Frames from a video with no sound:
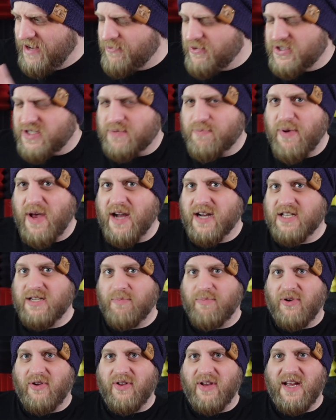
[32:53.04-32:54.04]

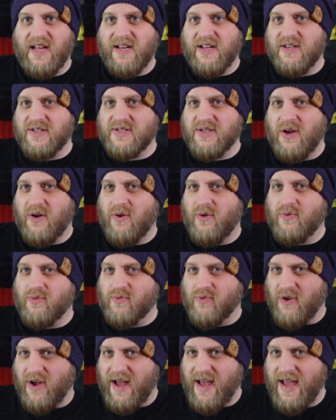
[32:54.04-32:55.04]
respectable in his own
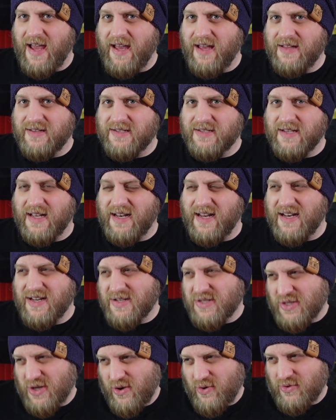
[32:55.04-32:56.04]
right and in
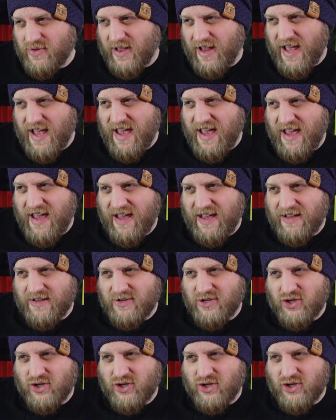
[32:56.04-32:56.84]
his own lane,